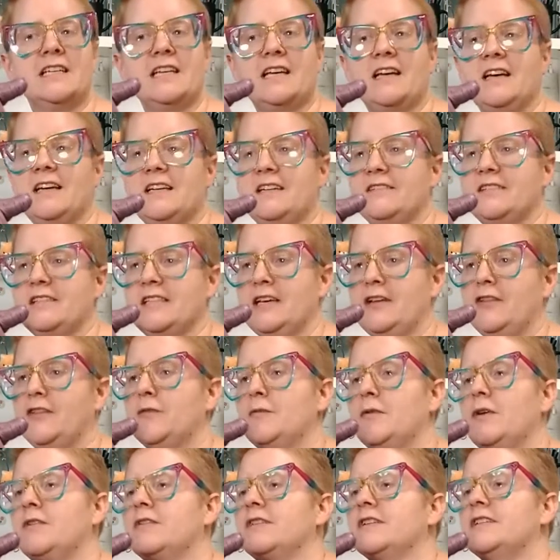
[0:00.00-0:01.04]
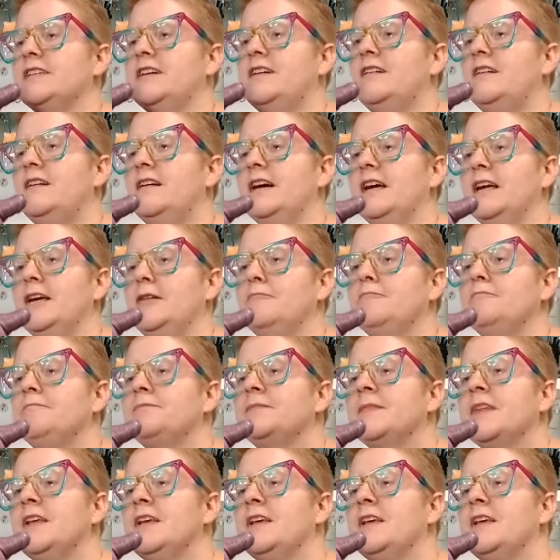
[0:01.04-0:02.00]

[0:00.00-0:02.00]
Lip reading: They kind of sell them all the time.